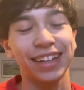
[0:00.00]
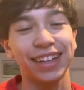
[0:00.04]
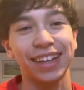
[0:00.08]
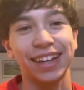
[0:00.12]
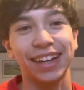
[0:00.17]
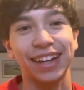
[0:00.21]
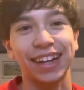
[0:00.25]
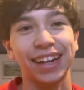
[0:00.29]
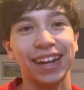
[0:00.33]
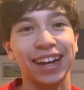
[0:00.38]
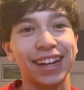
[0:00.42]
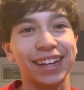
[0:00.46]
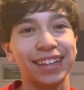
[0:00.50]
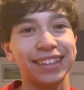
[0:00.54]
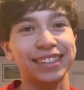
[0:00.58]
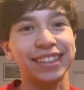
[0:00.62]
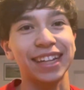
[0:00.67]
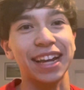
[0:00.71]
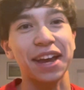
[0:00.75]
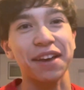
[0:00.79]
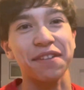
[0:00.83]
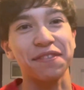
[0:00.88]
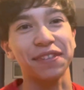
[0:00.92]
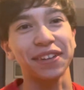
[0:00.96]
I gotta
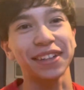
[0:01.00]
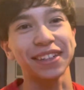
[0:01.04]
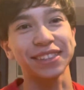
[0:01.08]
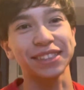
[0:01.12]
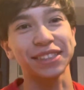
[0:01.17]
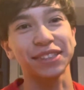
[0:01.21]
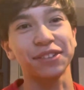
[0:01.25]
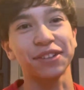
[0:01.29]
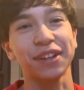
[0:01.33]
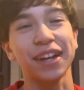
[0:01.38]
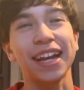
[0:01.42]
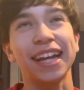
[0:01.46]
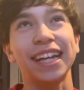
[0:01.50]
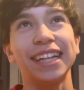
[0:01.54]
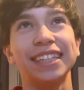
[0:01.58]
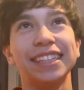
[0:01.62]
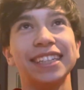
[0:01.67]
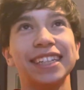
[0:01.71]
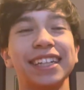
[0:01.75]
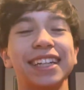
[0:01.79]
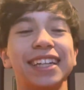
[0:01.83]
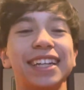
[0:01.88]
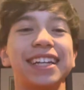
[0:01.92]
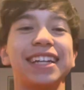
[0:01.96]
say, it feels great.
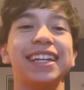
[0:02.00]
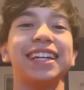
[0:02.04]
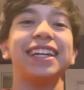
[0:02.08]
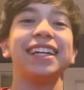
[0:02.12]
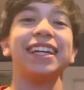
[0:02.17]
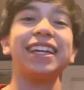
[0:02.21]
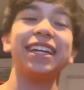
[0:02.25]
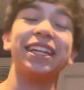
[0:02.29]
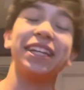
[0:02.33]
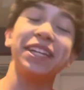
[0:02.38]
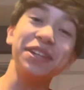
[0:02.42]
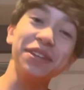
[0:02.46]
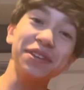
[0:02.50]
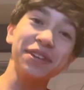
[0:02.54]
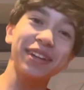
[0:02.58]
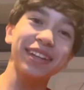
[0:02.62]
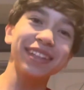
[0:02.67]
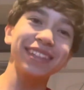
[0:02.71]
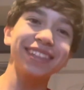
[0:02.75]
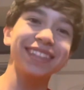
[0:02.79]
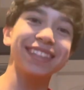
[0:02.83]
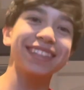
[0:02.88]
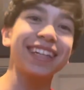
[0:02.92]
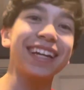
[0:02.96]
You
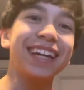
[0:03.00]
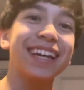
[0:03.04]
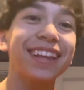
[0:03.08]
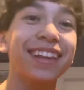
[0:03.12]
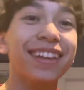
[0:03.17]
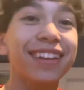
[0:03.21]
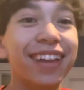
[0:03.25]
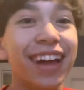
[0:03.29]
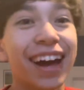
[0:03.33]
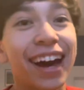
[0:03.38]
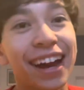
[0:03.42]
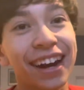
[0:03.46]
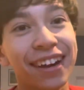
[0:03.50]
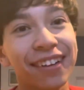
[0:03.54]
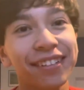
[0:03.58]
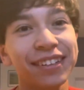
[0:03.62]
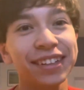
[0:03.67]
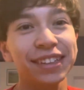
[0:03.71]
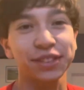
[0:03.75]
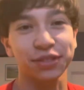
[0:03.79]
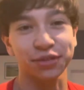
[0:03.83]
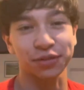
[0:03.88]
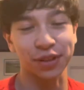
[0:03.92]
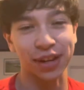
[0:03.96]
can say the
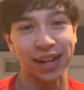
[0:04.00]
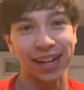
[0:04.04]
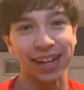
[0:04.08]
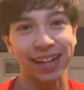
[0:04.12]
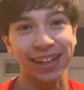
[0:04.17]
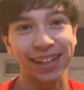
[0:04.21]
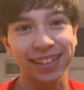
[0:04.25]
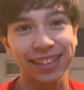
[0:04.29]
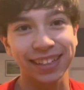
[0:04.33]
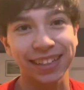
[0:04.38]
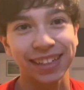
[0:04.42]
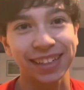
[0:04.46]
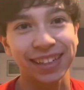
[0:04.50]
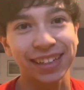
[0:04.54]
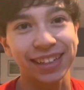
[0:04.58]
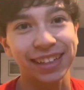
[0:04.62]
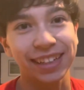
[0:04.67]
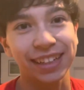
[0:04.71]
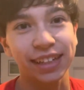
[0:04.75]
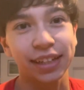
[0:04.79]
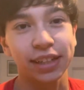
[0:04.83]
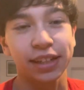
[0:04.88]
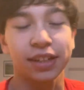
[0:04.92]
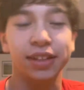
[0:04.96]
lottery's rigged.
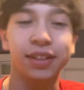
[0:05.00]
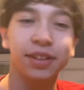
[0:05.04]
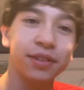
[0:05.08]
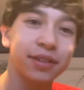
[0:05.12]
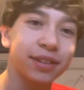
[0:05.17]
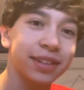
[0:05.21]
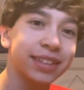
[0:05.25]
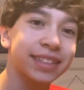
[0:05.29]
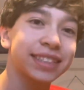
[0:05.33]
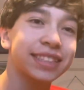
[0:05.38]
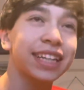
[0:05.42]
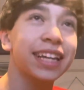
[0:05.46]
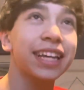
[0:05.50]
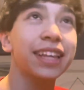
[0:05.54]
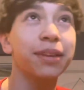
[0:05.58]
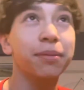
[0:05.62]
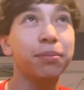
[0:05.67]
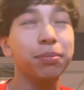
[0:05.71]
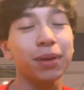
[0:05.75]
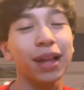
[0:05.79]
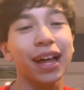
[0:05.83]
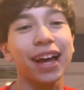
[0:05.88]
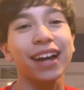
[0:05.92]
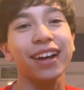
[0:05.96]
You can say the
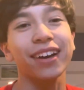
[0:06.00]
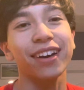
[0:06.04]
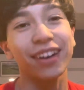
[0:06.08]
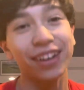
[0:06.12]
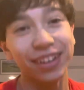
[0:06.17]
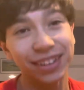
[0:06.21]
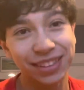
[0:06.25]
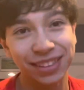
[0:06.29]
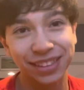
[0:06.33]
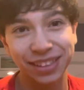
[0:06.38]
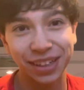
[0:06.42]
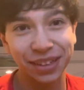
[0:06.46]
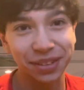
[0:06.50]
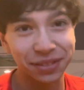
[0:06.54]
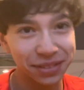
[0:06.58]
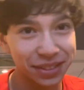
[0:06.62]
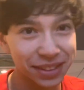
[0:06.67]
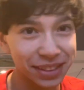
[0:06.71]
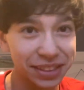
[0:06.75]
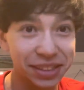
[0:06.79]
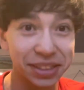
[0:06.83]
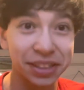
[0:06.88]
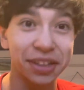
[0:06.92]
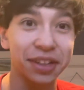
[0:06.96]
Blackhawks don't
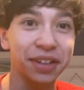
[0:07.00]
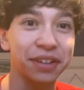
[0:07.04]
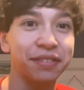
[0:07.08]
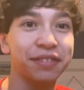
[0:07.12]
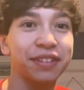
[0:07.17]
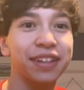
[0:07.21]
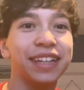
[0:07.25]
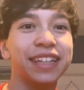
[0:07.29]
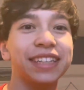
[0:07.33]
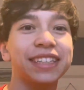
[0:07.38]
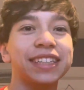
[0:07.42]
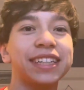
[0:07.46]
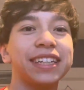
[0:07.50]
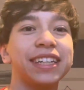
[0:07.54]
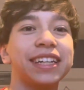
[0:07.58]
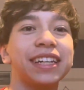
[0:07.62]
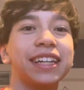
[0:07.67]
deserve it.